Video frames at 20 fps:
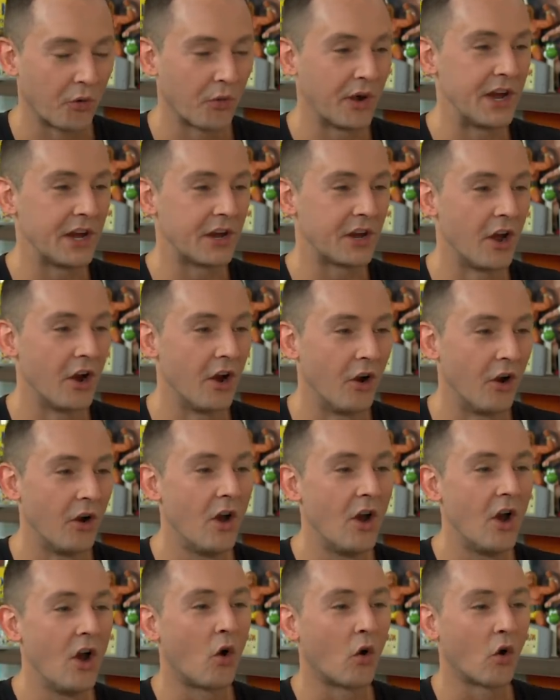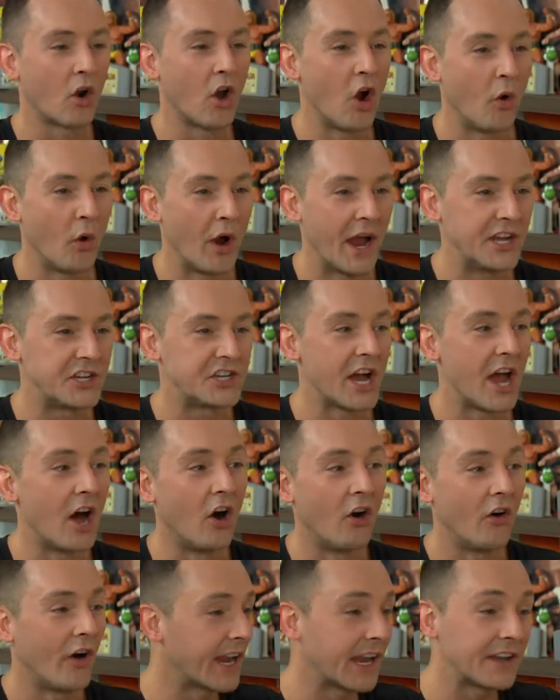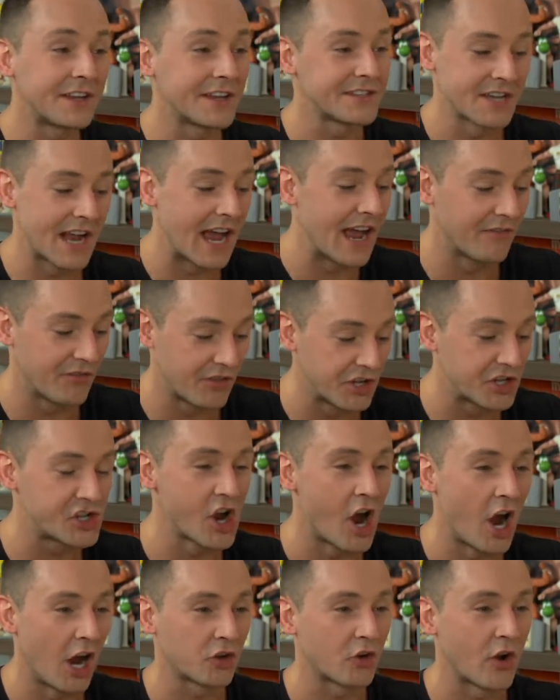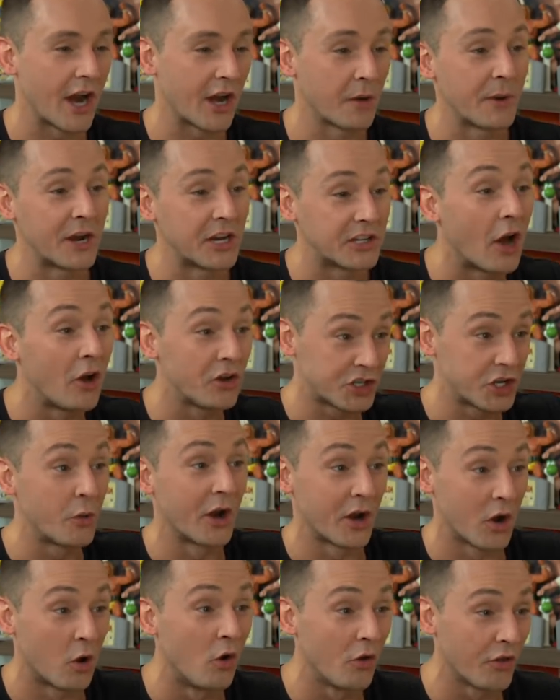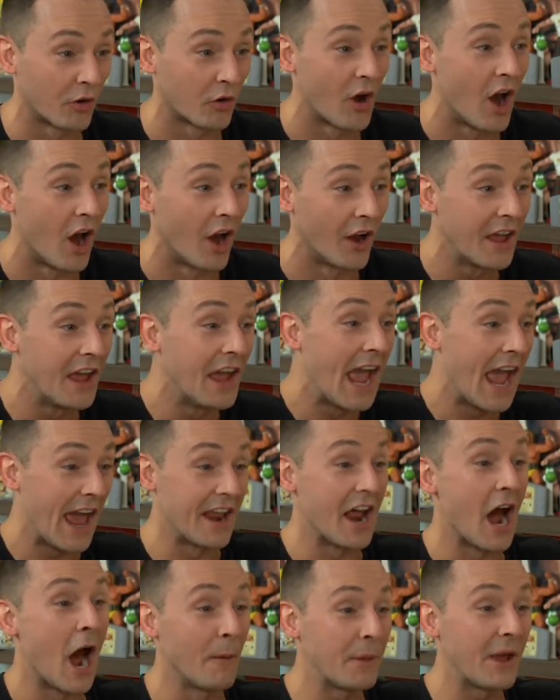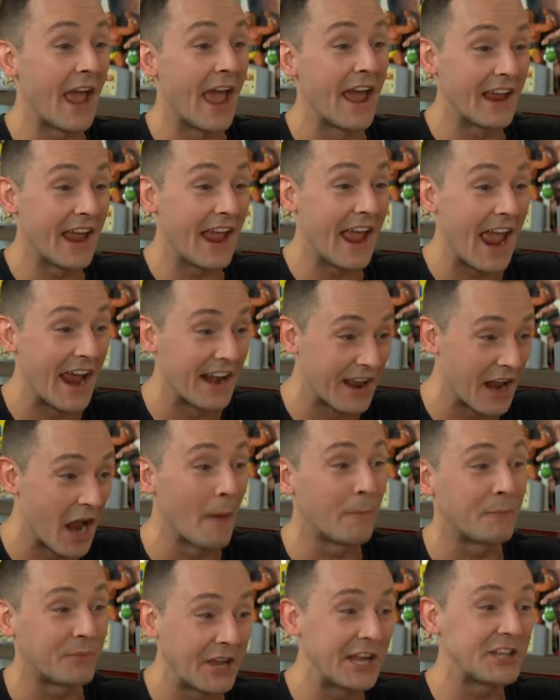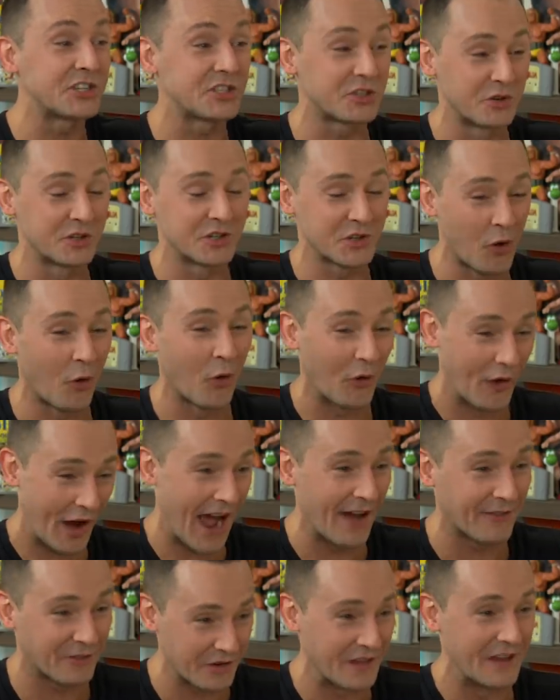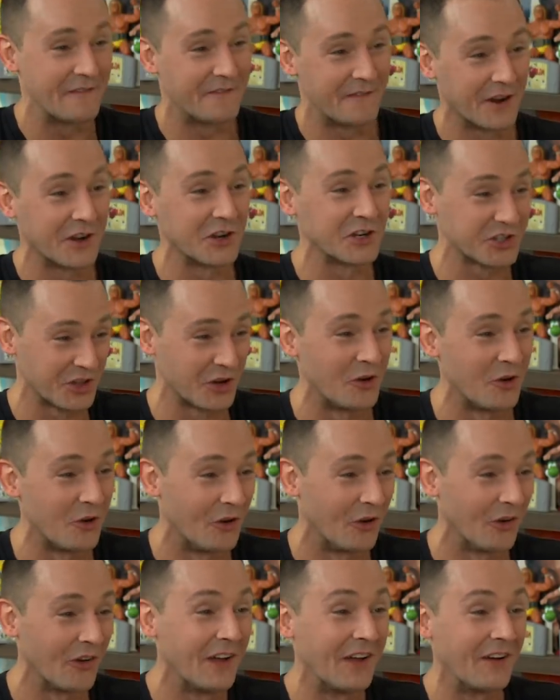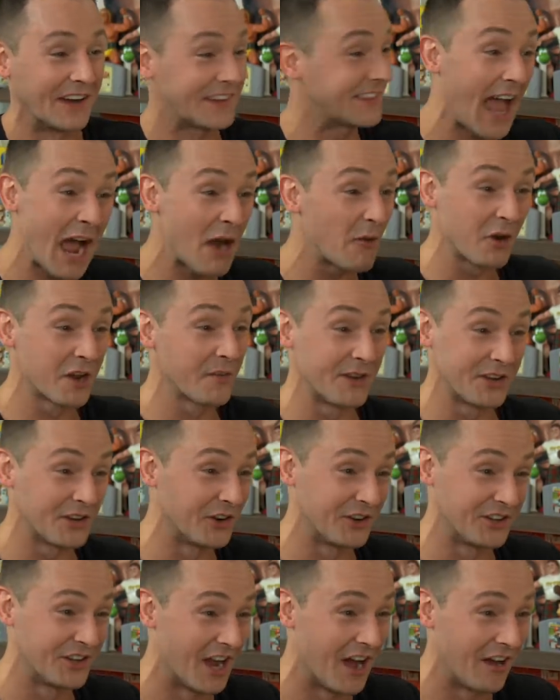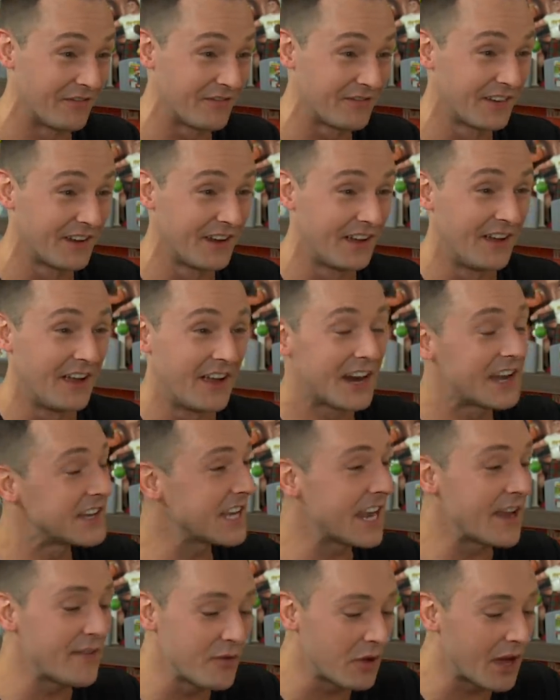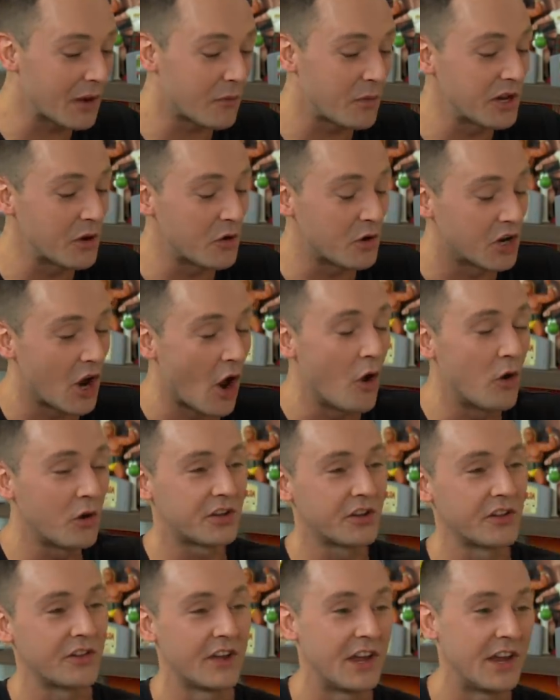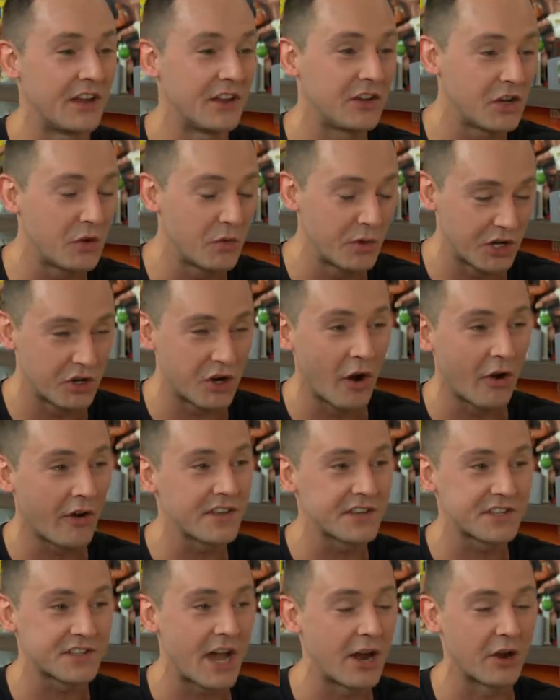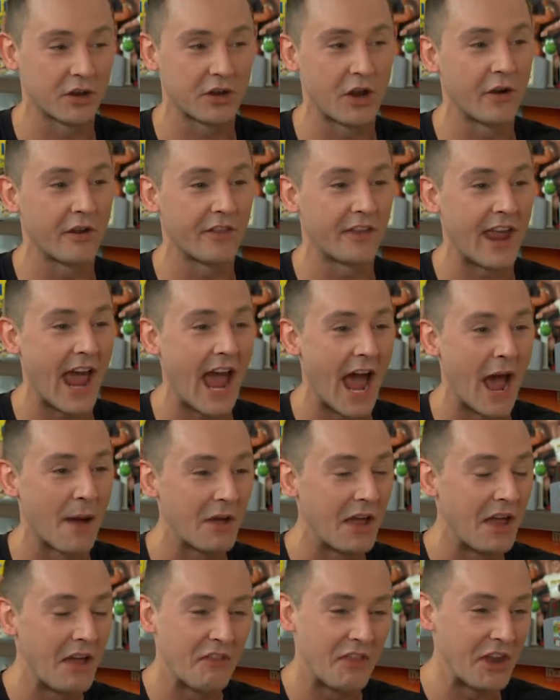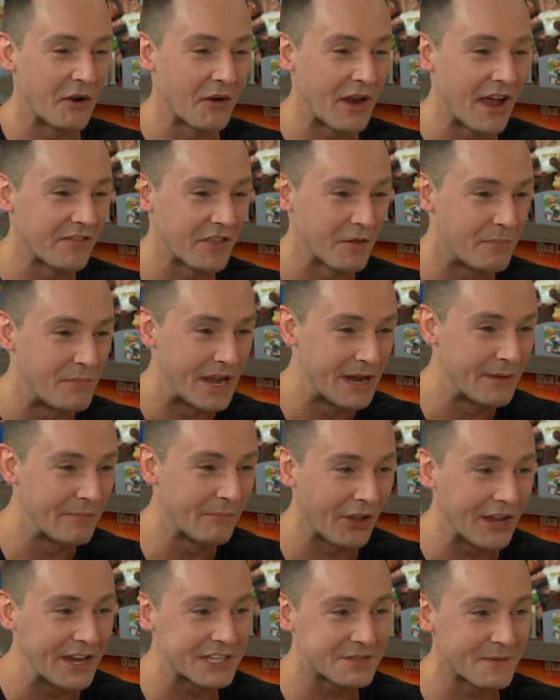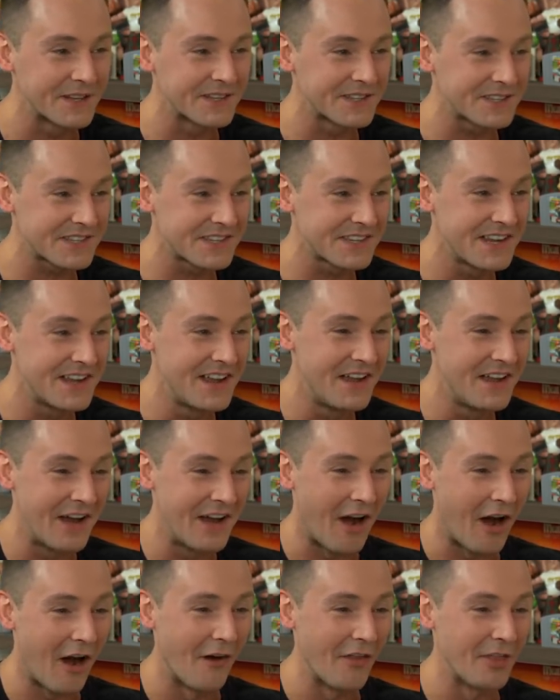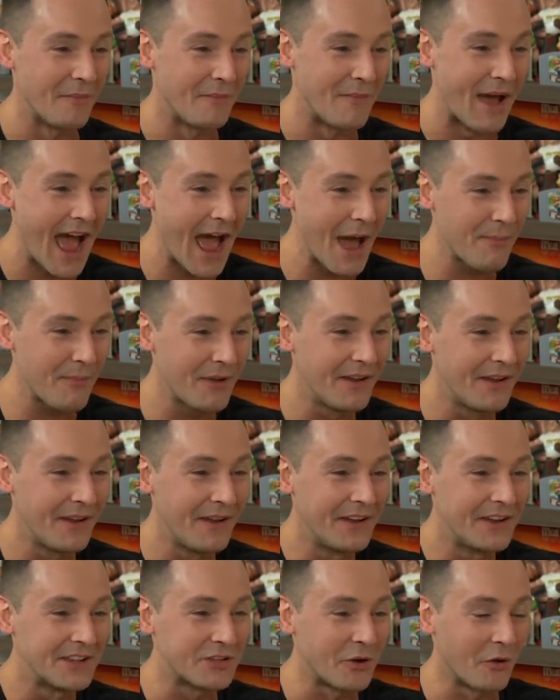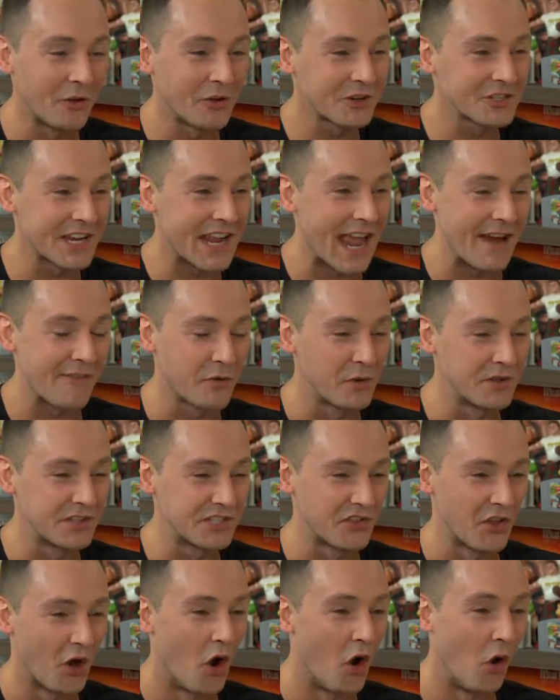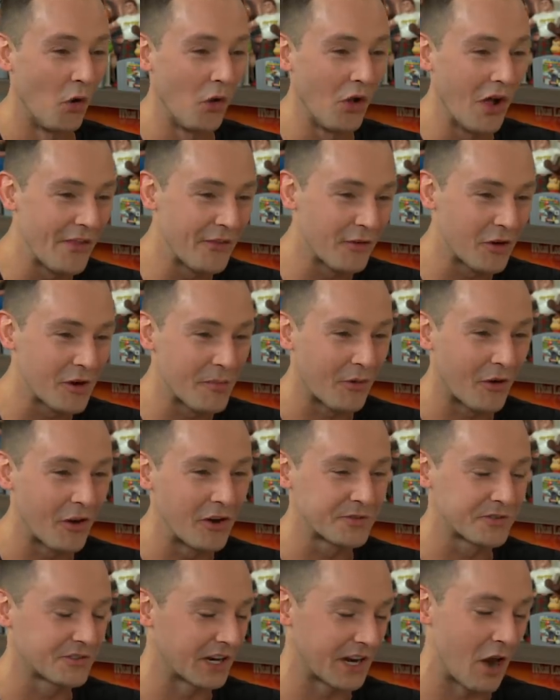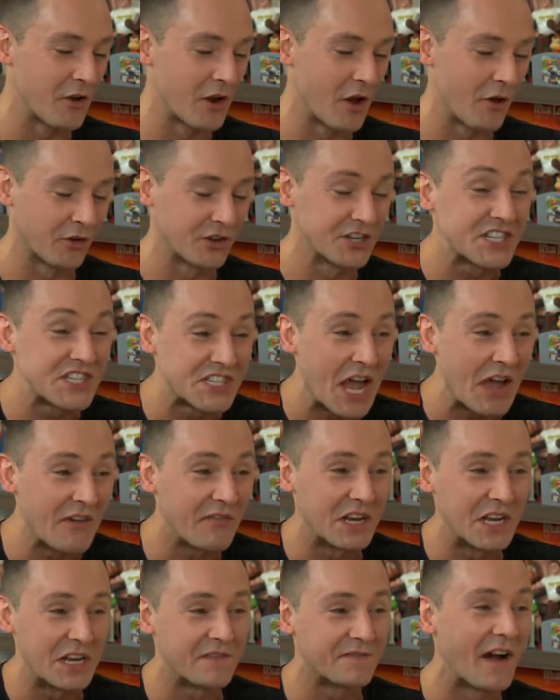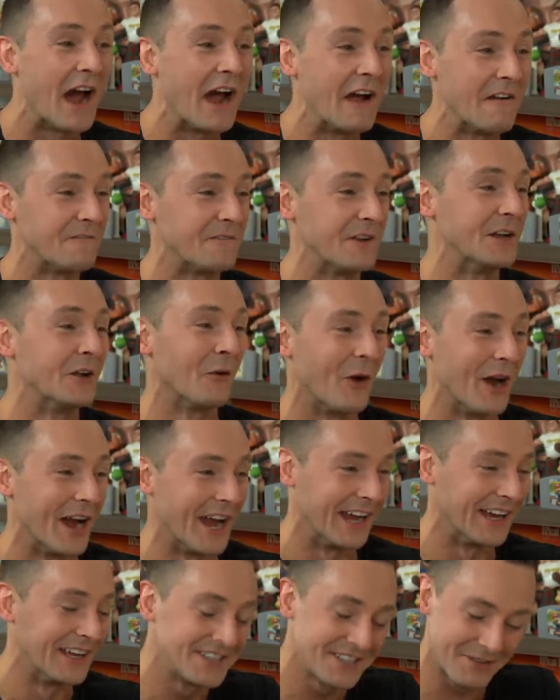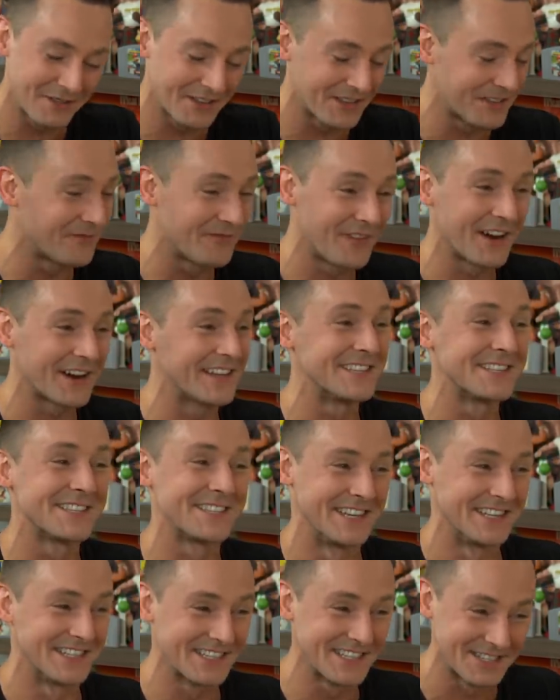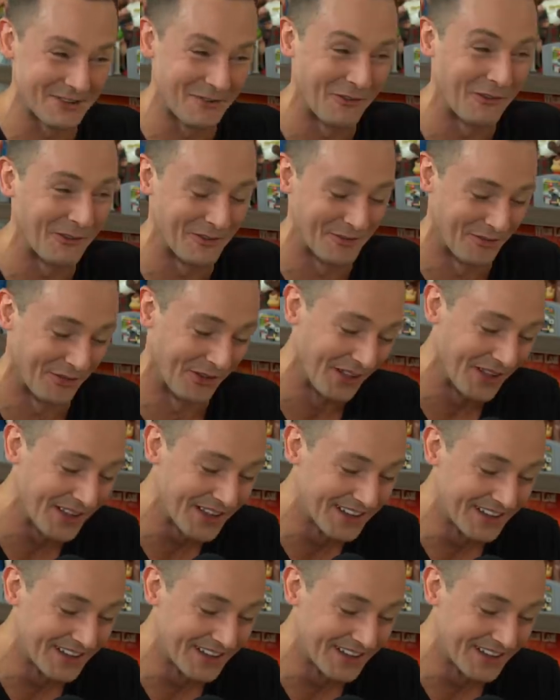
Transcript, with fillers: you Rico accept, or O H L, accept. Like it doesn't have the shot tracker, and but it, it tells you what hole they're on, even and, it Ferry. And it updates their score after they finish the hole. Like that would have been good enough. Because even like when you go to the when you go to the site or go to the app, they don't have the pin placements on the map. So it looks like everyone's in the hole on their approach. It's like, oh no, they're seventy-five feet away. It's like, what the fuck is this? This is horrible.